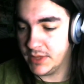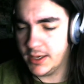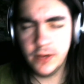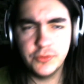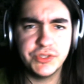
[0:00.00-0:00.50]

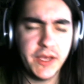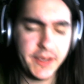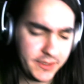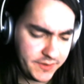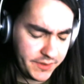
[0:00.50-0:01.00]
I was... I
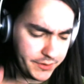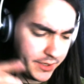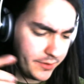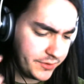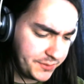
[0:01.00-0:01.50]
can tell you,
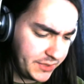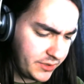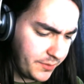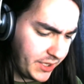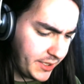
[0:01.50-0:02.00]
I was meant to
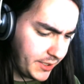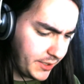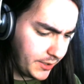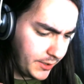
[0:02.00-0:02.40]
buy...